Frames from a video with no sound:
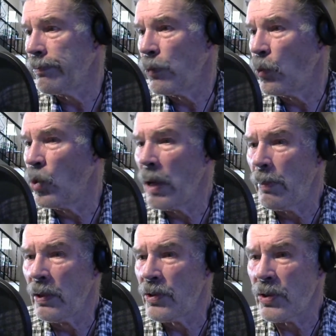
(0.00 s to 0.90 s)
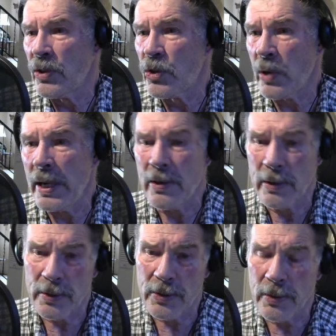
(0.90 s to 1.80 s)
rebels and
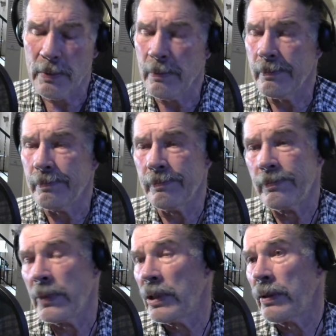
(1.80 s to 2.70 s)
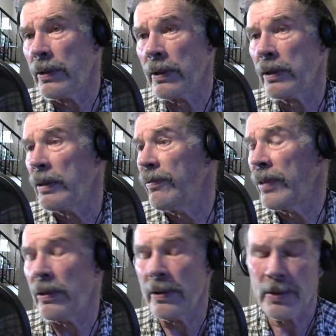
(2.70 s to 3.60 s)
traitors, the
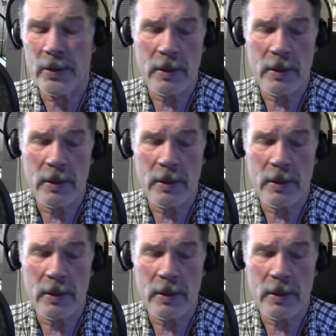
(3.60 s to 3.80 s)
Confederates.